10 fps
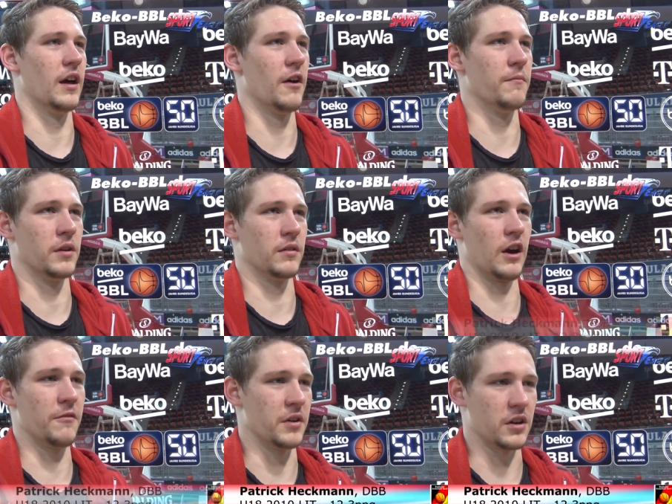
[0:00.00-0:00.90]
I've been
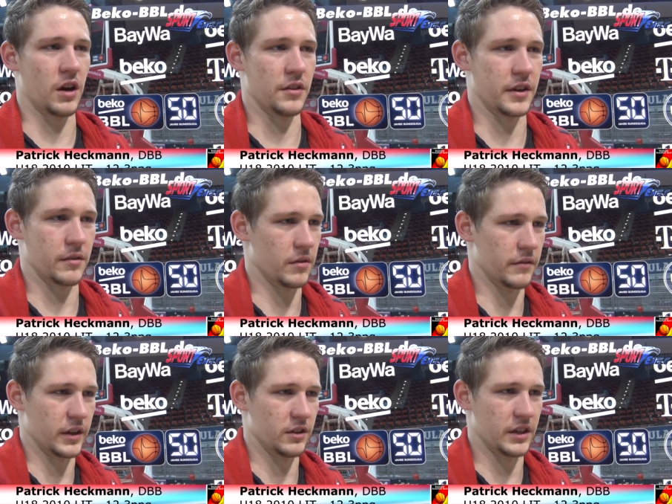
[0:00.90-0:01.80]
in contact with the
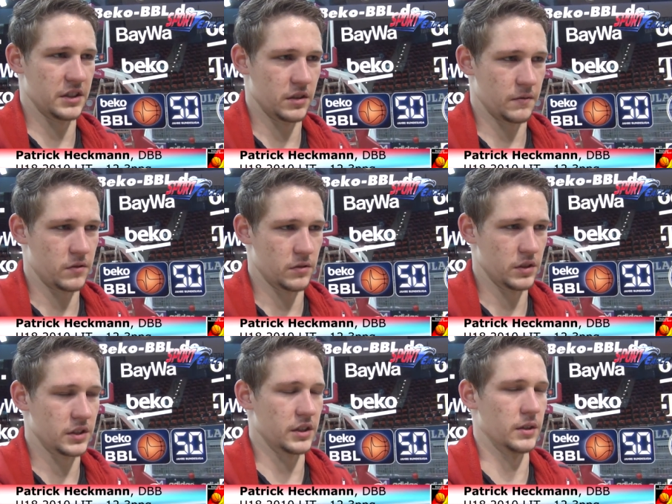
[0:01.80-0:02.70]
federation, of
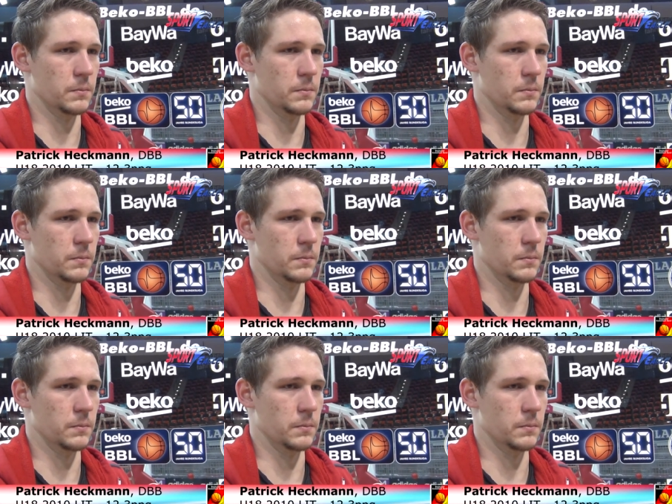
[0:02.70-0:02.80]
course.